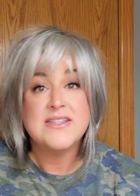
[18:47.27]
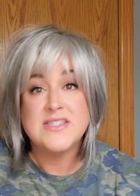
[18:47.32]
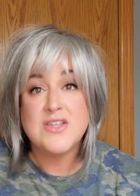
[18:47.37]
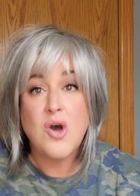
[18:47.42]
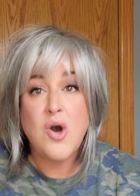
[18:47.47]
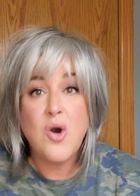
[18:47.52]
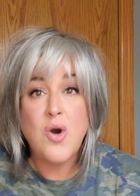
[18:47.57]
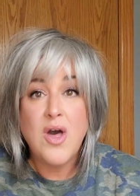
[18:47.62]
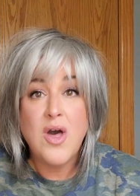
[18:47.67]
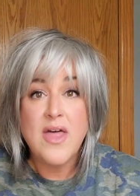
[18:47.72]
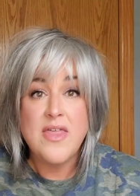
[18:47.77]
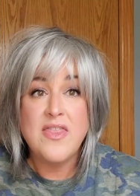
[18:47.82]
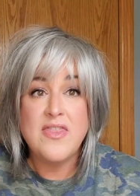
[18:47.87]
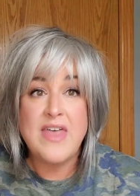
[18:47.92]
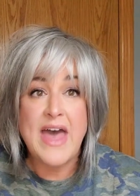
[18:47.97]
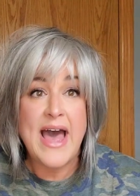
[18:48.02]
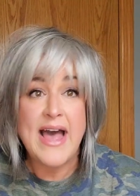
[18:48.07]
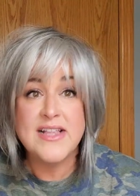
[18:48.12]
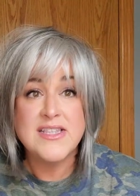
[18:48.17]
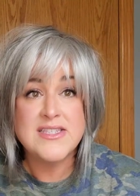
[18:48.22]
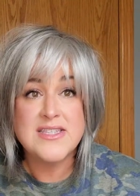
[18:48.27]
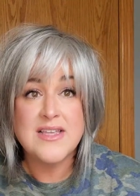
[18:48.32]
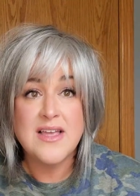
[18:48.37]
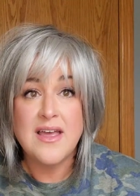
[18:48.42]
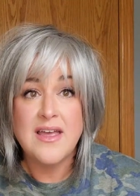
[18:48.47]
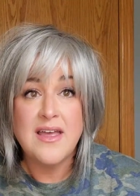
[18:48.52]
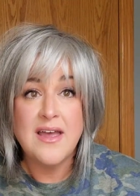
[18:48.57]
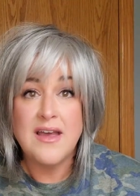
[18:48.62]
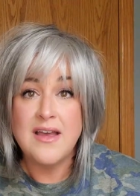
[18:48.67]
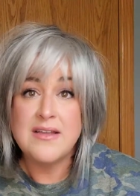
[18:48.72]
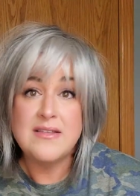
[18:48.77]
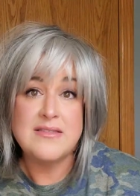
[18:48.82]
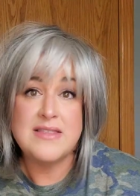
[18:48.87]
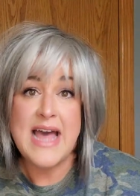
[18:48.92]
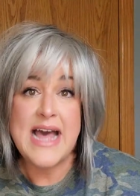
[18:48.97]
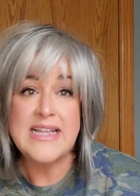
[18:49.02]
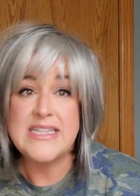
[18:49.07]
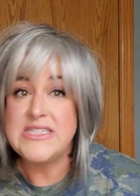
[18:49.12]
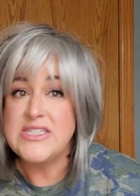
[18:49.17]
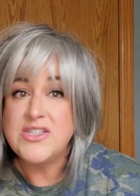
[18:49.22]
So that's
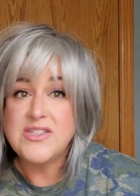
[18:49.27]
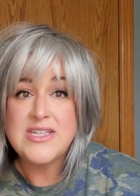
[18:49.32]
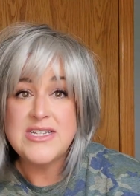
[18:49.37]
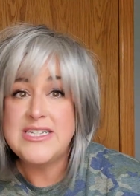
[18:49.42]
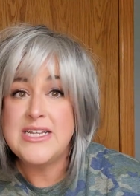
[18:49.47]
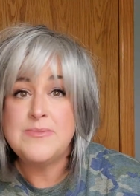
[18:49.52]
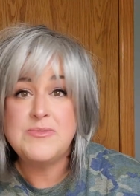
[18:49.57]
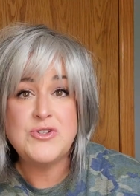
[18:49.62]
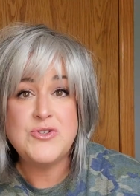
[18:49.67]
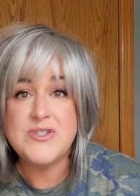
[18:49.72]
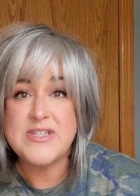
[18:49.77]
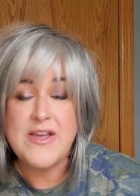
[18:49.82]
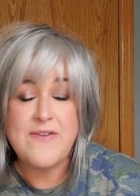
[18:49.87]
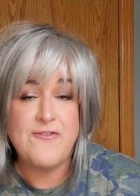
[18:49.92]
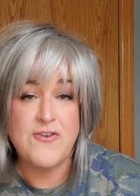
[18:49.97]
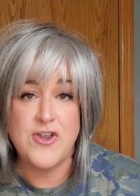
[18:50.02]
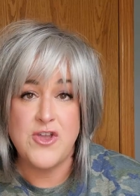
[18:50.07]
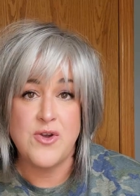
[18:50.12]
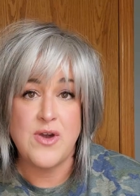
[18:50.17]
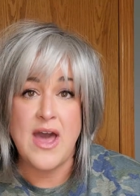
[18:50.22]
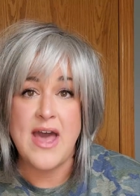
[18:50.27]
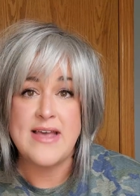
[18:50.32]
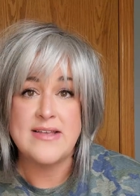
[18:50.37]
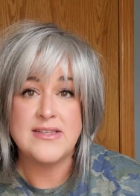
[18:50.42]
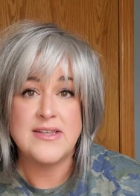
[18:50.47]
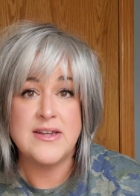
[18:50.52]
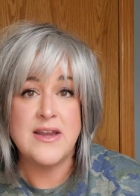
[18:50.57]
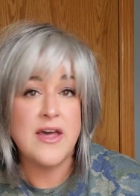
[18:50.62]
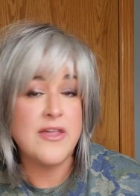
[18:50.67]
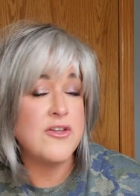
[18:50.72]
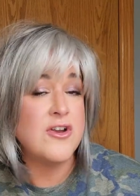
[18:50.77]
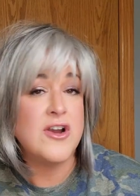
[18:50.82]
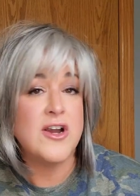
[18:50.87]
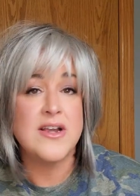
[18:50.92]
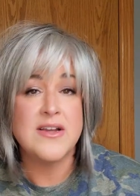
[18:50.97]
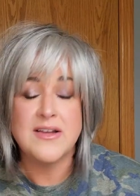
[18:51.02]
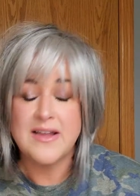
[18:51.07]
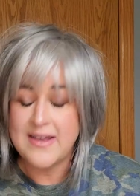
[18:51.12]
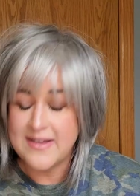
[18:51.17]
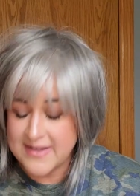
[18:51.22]
that's the tip Tuesday for you guys.
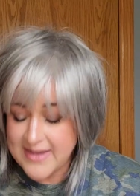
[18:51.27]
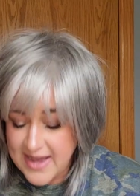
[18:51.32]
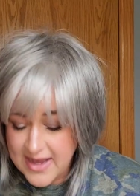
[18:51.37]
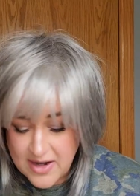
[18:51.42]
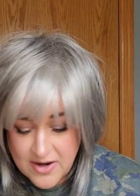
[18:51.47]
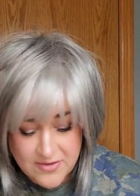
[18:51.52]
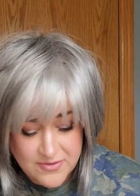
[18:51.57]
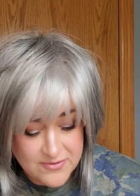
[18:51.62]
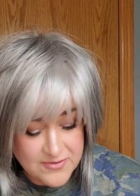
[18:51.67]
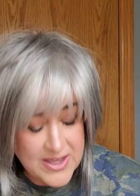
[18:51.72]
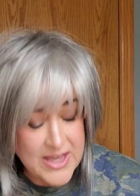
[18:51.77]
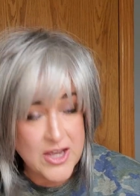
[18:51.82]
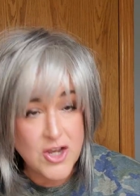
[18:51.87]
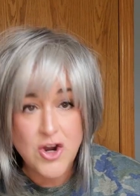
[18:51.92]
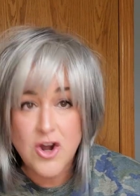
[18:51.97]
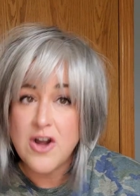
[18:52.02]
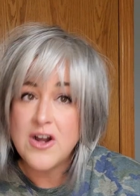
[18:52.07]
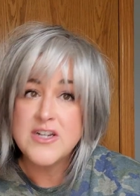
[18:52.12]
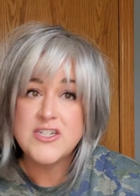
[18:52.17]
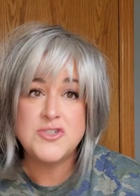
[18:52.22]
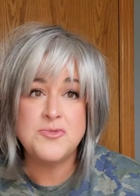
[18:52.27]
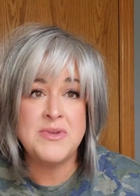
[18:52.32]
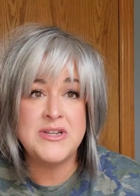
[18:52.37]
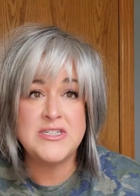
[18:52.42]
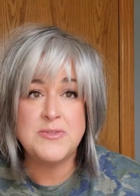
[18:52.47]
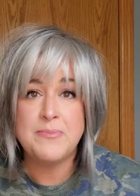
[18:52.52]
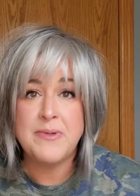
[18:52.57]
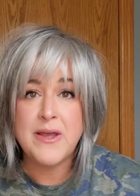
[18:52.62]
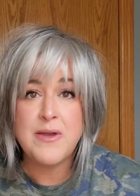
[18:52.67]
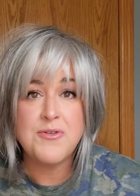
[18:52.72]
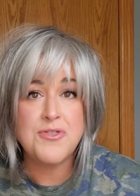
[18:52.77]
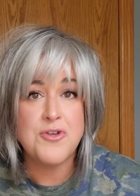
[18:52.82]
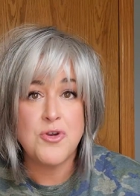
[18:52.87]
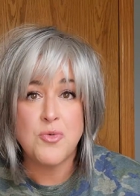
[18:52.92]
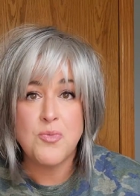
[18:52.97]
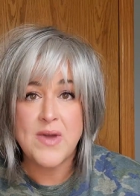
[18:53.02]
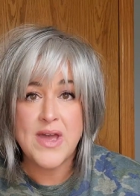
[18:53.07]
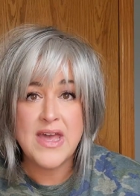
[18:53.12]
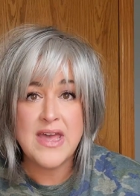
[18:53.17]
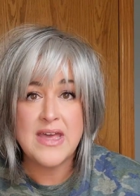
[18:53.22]
Another kind of encouragement to play with
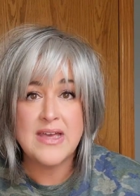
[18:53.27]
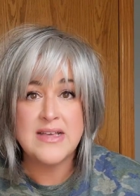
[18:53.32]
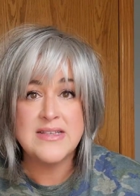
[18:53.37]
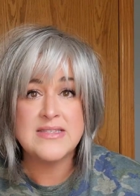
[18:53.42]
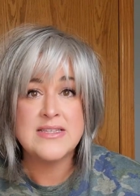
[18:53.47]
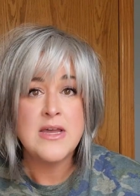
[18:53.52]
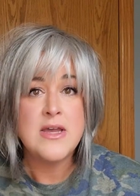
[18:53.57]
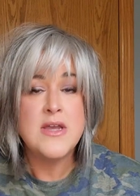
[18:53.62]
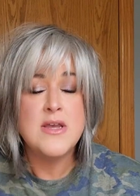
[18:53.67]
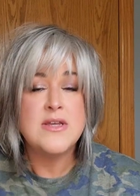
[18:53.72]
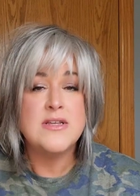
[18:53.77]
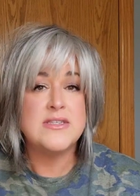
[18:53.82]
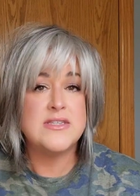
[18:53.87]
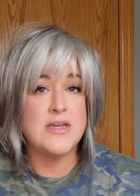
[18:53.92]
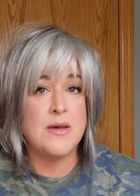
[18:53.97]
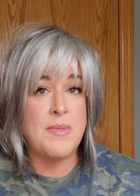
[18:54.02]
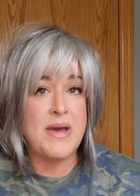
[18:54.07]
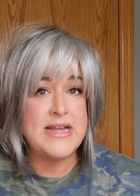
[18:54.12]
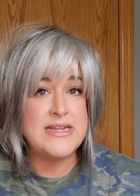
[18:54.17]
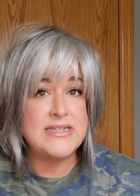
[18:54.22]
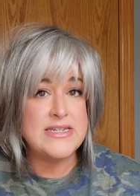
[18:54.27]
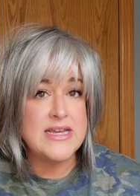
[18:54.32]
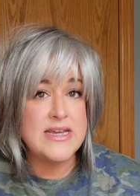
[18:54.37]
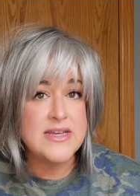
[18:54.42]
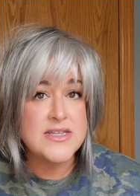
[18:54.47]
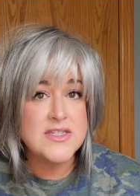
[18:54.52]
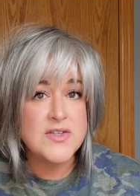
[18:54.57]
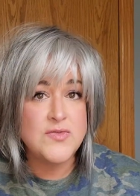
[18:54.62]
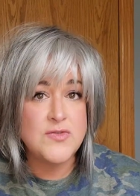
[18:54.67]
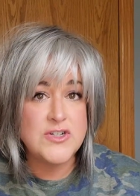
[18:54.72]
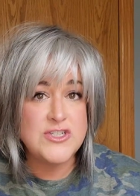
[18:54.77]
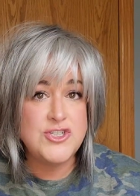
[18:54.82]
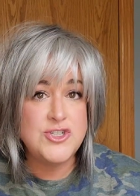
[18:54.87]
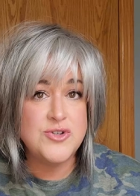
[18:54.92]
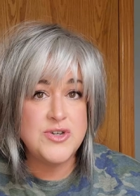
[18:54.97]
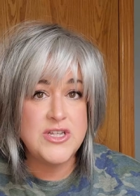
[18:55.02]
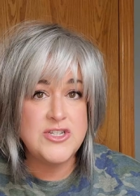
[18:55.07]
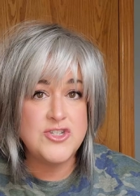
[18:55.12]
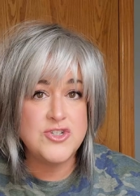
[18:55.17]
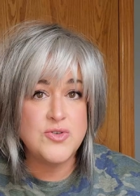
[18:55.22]
your wigs, some ideas of what
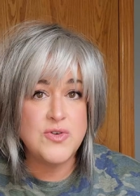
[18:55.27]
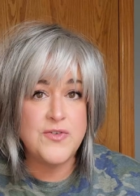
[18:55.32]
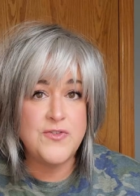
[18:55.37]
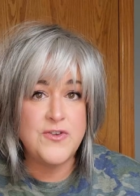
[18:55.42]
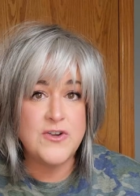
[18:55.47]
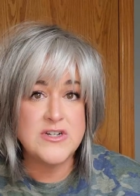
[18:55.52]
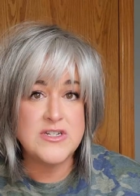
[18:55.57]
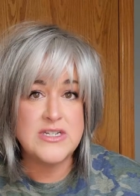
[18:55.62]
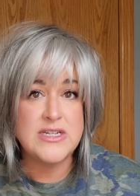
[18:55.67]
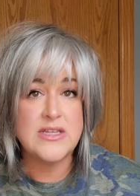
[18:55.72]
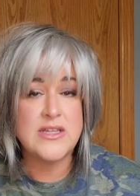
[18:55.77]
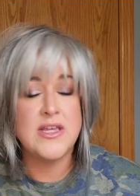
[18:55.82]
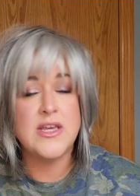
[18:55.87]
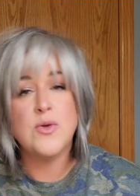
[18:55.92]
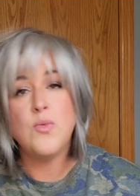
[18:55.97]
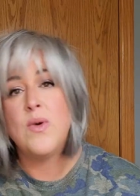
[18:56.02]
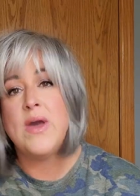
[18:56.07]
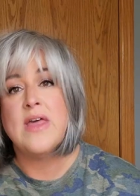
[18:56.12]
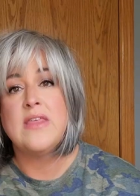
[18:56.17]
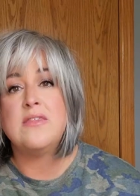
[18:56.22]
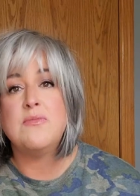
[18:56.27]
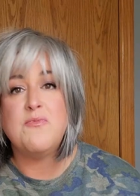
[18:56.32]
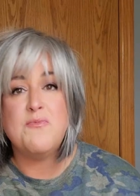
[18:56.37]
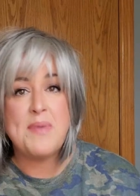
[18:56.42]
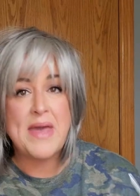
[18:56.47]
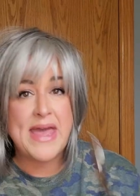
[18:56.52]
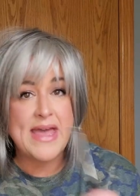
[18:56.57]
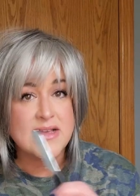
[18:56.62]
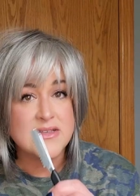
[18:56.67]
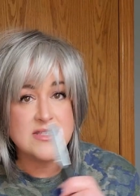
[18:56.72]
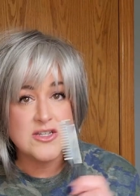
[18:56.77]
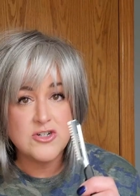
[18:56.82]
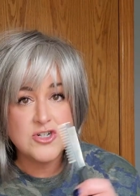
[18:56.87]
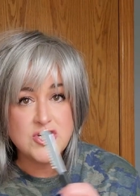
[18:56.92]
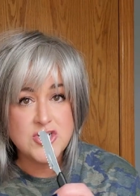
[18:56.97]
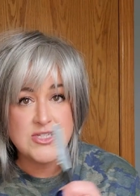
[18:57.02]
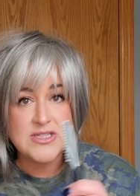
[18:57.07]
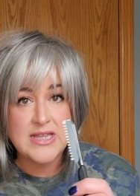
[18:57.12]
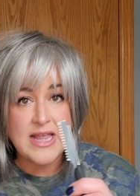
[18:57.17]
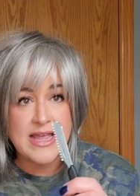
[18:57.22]
you can do if you're dealing with bangs that
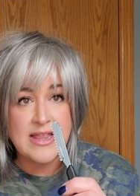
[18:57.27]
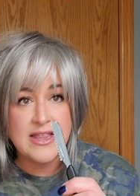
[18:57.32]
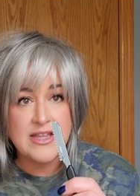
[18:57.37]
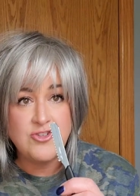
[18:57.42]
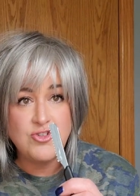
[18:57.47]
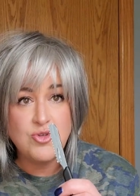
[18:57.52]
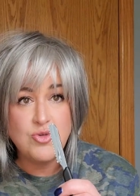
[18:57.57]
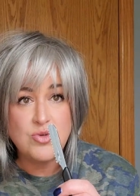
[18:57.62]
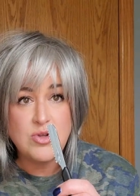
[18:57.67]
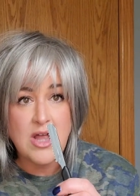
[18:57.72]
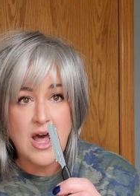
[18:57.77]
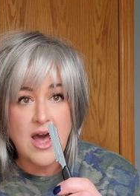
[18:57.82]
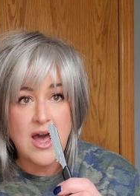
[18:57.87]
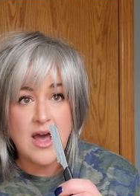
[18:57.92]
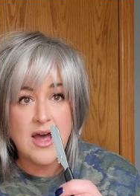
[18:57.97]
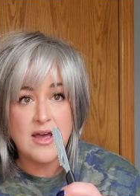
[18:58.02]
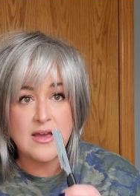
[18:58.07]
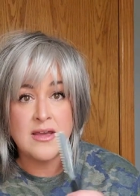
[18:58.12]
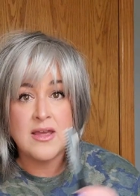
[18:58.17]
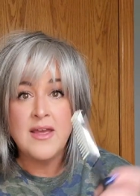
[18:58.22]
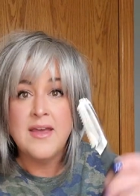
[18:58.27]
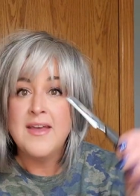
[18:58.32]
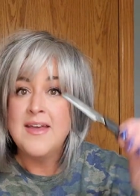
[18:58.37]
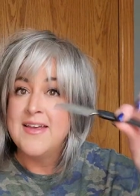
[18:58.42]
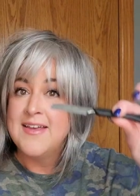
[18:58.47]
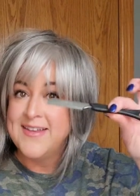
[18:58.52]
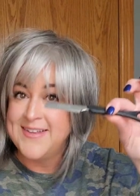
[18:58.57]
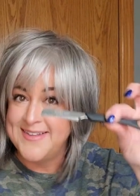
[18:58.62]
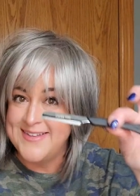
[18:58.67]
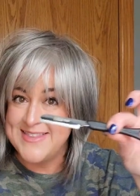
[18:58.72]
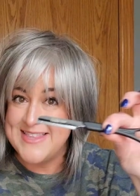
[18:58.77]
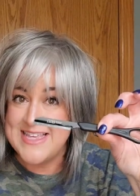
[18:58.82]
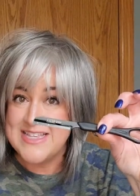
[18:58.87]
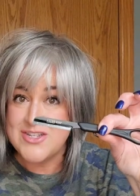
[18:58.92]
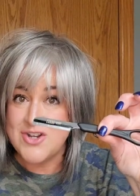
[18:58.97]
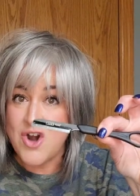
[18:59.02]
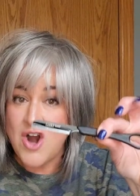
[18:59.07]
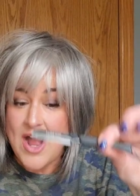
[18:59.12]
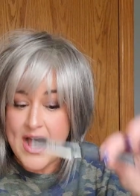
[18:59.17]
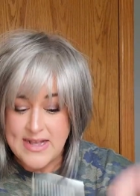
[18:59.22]
are just slightly too long.
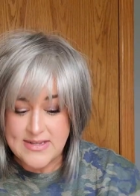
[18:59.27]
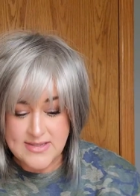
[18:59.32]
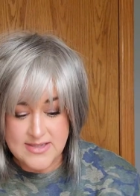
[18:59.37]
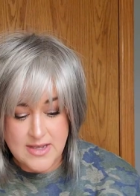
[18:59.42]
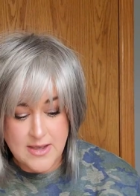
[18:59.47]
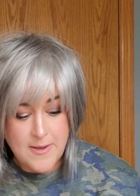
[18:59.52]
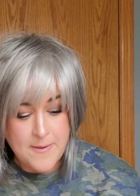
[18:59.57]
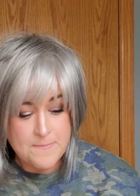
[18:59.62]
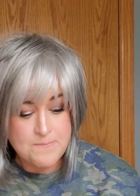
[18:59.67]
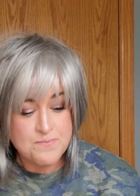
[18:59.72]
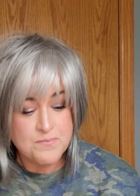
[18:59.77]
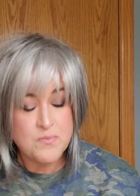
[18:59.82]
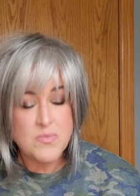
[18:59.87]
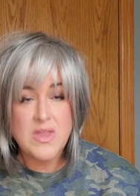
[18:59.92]
These are awesome.